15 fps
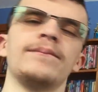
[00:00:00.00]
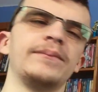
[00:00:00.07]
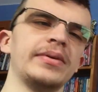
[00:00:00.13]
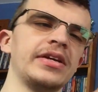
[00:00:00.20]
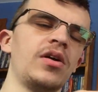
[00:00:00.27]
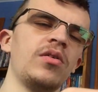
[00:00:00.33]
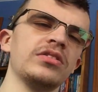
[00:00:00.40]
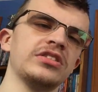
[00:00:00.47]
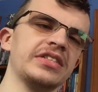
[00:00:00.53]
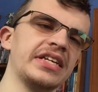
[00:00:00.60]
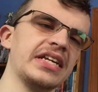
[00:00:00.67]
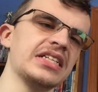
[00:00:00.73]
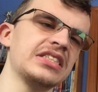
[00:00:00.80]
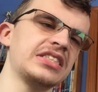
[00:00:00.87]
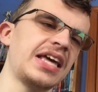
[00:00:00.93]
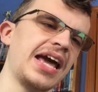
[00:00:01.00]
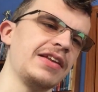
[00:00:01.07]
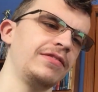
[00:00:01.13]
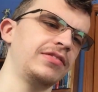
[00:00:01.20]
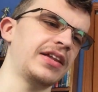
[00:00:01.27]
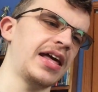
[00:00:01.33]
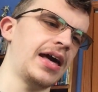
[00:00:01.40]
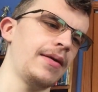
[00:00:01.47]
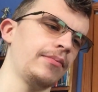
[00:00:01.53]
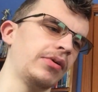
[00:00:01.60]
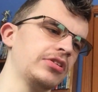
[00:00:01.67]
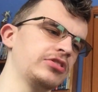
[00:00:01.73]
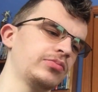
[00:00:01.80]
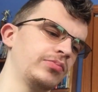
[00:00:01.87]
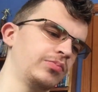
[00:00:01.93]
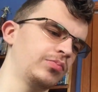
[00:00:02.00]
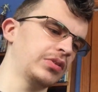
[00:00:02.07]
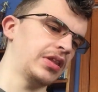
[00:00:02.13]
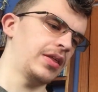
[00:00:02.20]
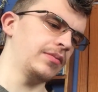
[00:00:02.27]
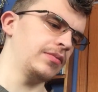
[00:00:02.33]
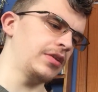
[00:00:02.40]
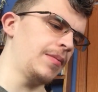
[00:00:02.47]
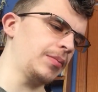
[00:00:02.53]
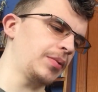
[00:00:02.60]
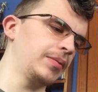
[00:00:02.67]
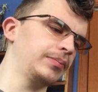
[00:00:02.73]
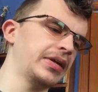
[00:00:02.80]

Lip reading: but you go into the inside flap, which is the number one